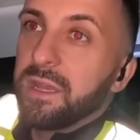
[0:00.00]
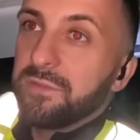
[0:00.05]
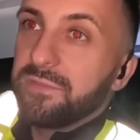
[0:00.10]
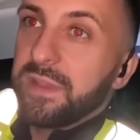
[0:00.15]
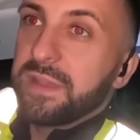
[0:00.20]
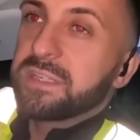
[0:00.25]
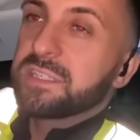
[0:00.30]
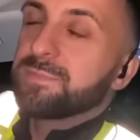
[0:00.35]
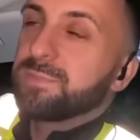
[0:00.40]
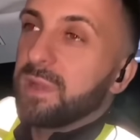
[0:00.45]
to
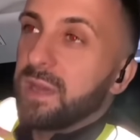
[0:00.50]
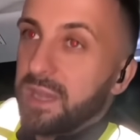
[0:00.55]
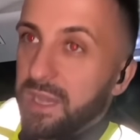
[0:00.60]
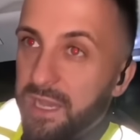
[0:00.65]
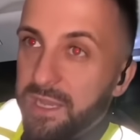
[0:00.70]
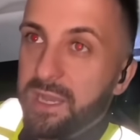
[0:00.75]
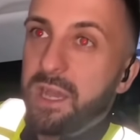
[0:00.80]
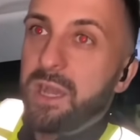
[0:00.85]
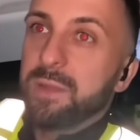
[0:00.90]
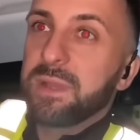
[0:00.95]
explain I'm yourself.
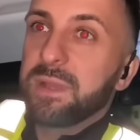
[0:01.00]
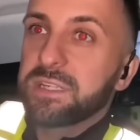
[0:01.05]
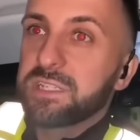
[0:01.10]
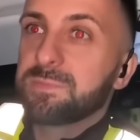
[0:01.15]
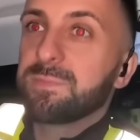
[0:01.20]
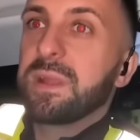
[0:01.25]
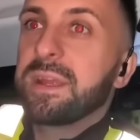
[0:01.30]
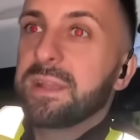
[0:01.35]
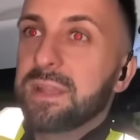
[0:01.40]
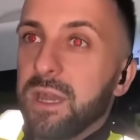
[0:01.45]
Explain, I'm, explain
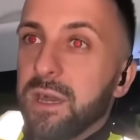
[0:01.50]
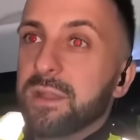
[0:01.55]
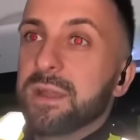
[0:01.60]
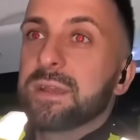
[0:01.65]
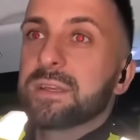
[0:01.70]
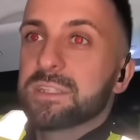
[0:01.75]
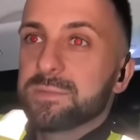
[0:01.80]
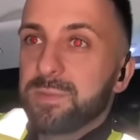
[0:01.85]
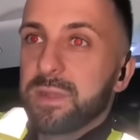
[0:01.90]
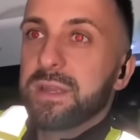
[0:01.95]
explain, yourself.
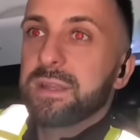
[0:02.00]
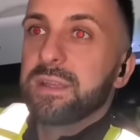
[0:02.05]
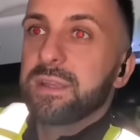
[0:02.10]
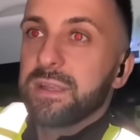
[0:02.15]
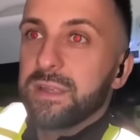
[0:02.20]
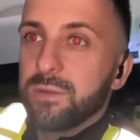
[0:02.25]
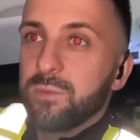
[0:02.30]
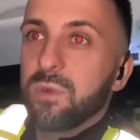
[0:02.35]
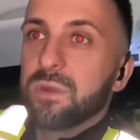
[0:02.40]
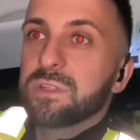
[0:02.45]
I'm
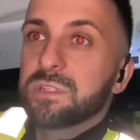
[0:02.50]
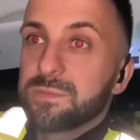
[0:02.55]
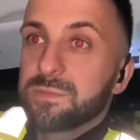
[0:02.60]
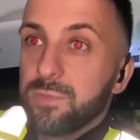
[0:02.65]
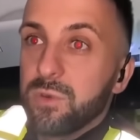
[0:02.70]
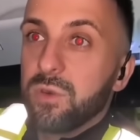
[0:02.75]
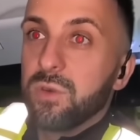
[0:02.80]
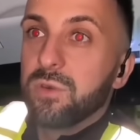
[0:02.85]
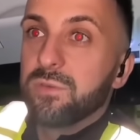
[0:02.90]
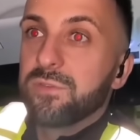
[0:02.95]
explaining it on, once
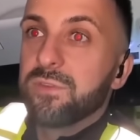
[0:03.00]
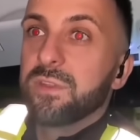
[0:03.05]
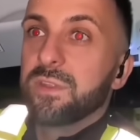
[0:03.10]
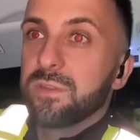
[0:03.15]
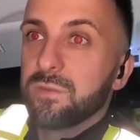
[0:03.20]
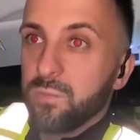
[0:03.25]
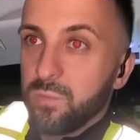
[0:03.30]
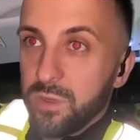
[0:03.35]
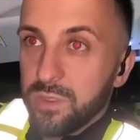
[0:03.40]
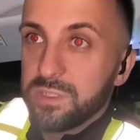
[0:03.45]
then. more, for
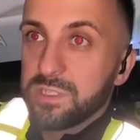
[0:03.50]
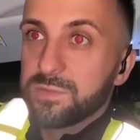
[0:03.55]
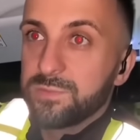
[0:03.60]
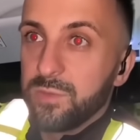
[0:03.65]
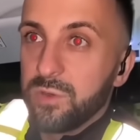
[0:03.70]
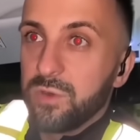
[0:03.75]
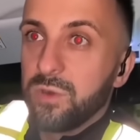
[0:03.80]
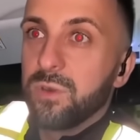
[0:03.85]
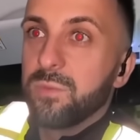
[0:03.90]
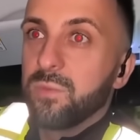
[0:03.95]
Go once on,
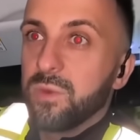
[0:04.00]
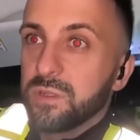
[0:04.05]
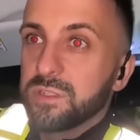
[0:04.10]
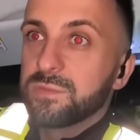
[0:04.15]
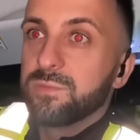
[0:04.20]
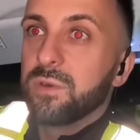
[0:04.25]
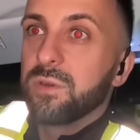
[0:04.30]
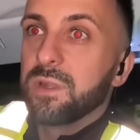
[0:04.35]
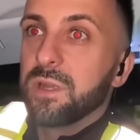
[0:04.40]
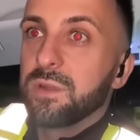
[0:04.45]
more and once
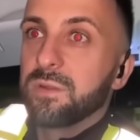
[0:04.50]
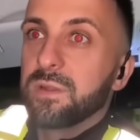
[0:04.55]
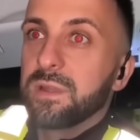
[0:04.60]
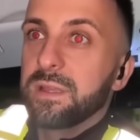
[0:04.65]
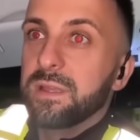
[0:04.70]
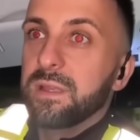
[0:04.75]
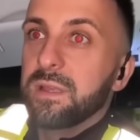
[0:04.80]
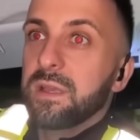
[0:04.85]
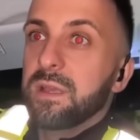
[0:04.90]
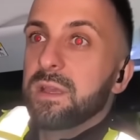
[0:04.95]
Please more do.
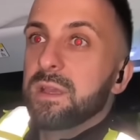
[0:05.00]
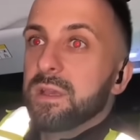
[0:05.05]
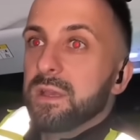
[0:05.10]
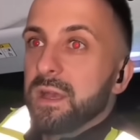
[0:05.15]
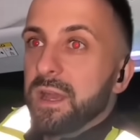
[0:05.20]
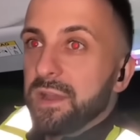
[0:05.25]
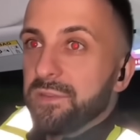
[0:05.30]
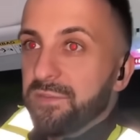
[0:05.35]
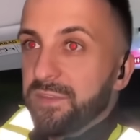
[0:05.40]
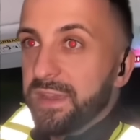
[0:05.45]
only.
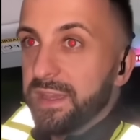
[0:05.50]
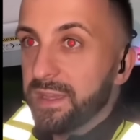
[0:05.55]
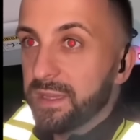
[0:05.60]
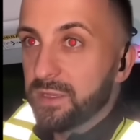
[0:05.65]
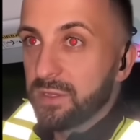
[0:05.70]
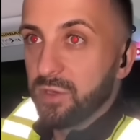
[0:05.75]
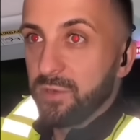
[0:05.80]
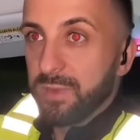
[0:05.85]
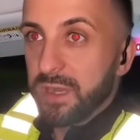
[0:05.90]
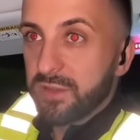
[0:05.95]
A
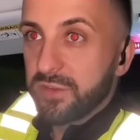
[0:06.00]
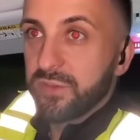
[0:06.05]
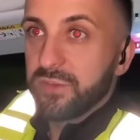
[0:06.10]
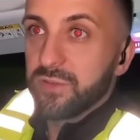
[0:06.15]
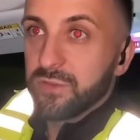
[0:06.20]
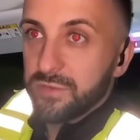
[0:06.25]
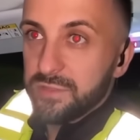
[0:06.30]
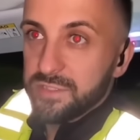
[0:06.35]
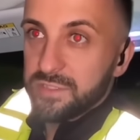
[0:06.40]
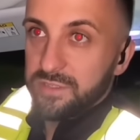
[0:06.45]
vehicle matching
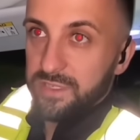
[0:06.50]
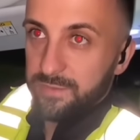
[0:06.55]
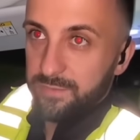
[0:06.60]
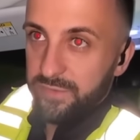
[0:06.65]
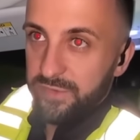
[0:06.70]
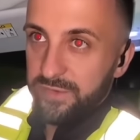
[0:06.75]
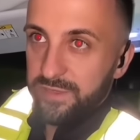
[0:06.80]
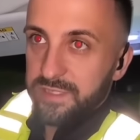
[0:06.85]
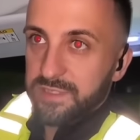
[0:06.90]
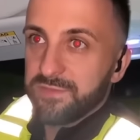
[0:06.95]
your
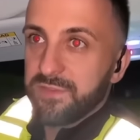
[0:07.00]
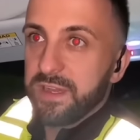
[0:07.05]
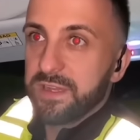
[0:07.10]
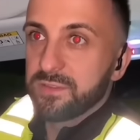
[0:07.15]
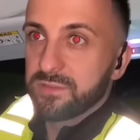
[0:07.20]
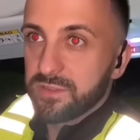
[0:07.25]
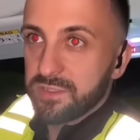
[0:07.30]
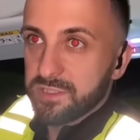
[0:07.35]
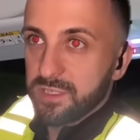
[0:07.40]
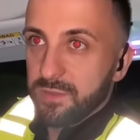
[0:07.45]
description has
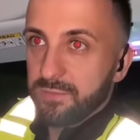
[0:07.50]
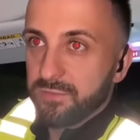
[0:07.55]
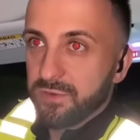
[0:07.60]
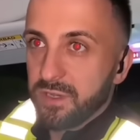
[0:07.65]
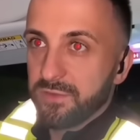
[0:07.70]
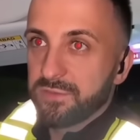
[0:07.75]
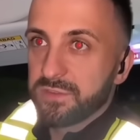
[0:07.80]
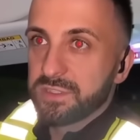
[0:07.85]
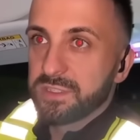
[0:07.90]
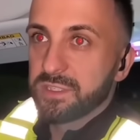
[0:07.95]
failed to stop for
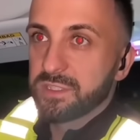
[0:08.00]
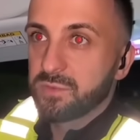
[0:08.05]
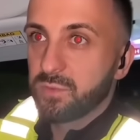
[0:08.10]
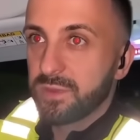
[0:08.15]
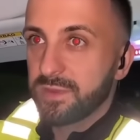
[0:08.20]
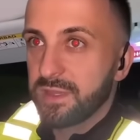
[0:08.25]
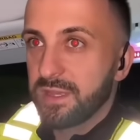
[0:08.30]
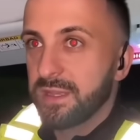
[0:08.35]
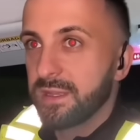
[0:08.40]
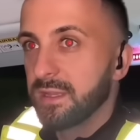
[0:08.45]
officers
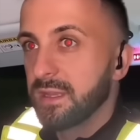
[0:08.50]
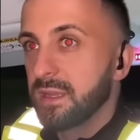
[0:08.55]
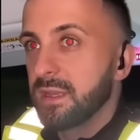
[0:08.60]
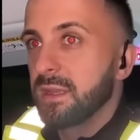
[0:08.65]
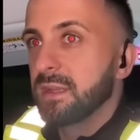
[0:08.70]
within